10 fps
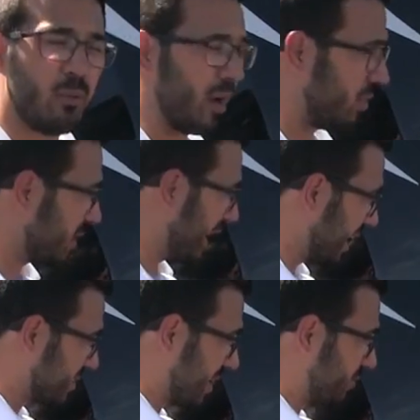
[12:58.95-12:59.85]
Rather than
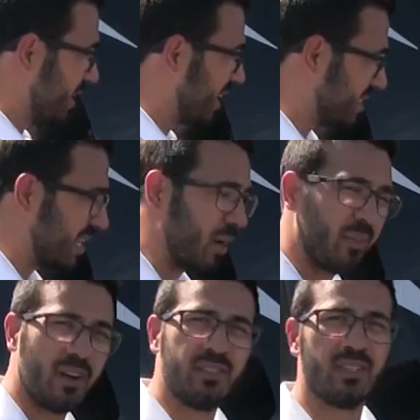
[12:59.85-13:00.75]
constantly having to get
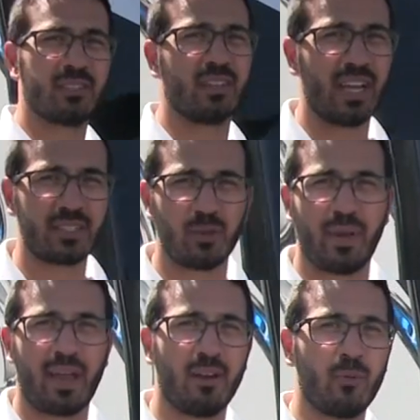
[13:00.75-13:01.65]
down there and disconnect your
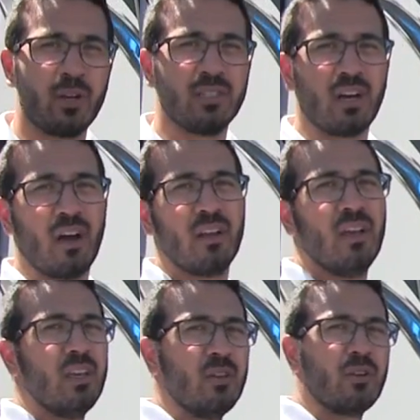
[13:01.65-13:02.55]
battery when you're done,
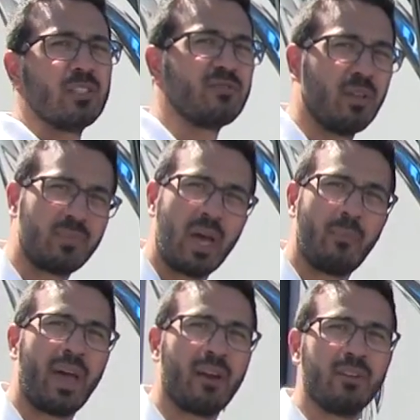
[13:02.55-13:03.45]
you can just flip
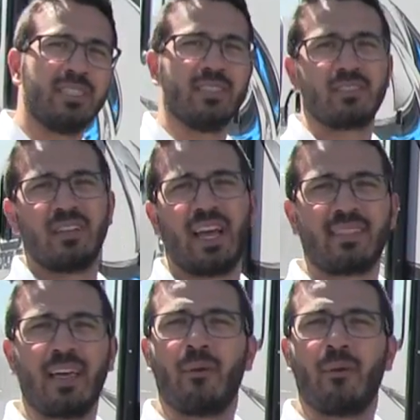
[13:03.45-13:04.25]
that battery, disconnect.